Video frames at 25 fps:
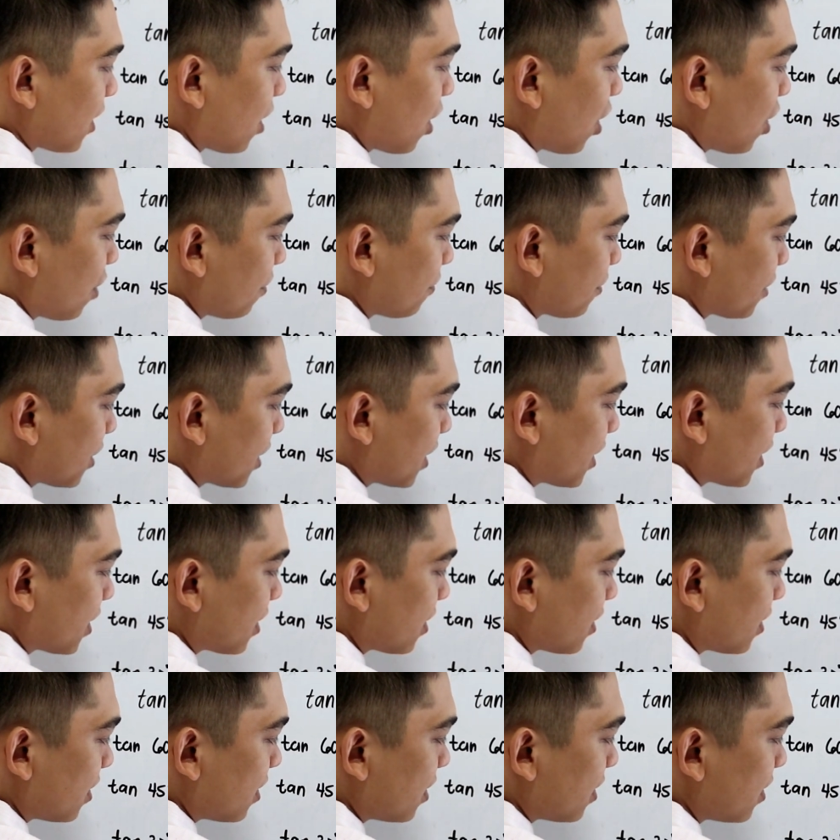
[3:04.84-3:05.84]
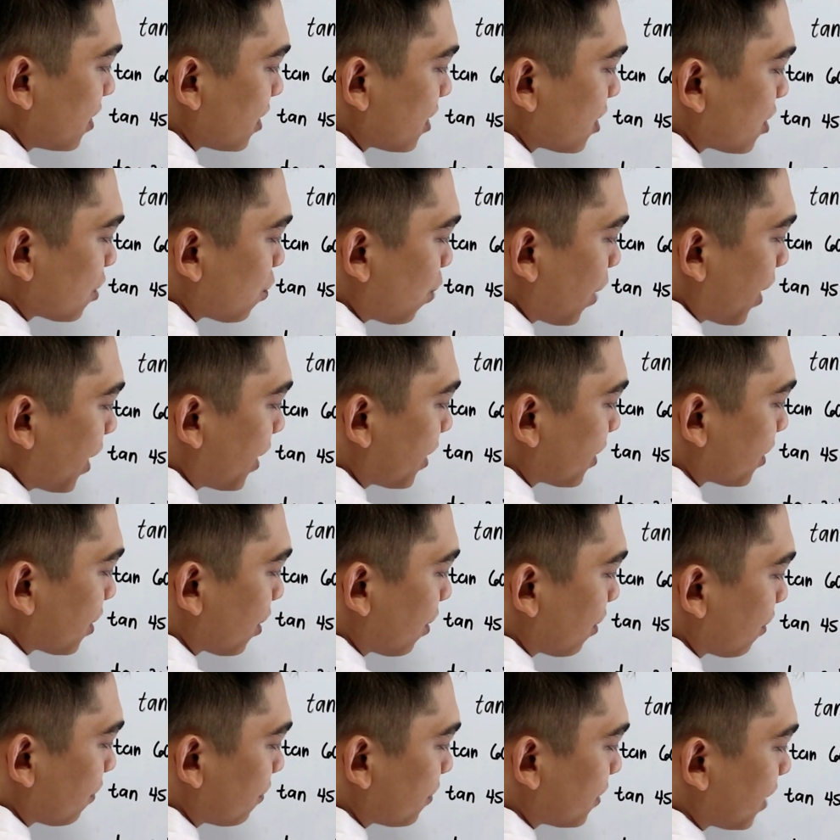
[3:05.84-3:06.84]
over square root
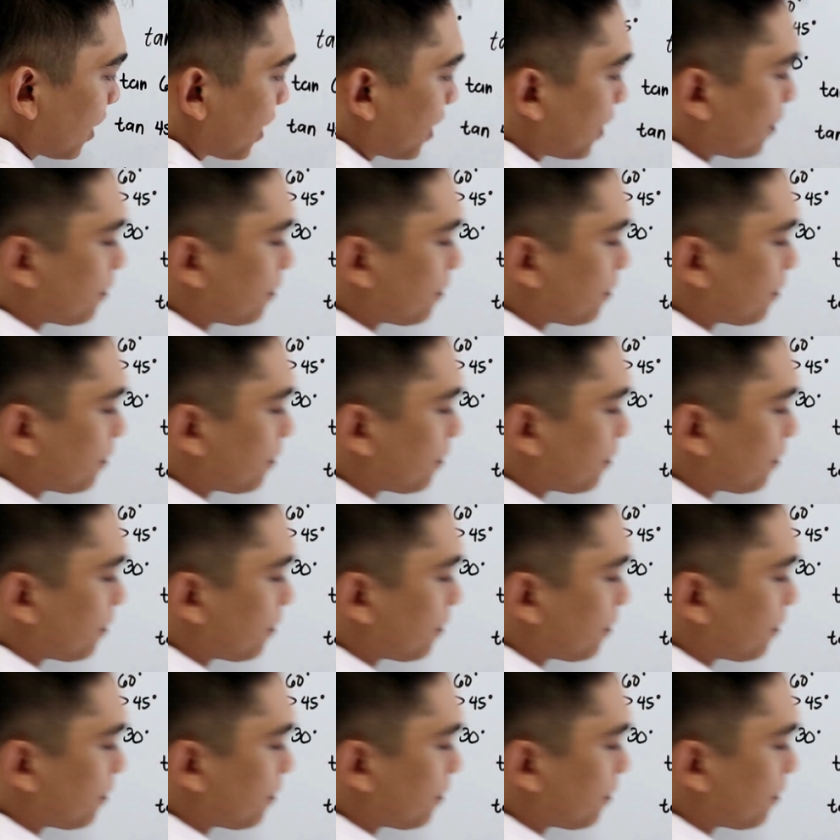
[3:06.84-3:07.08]
of 3.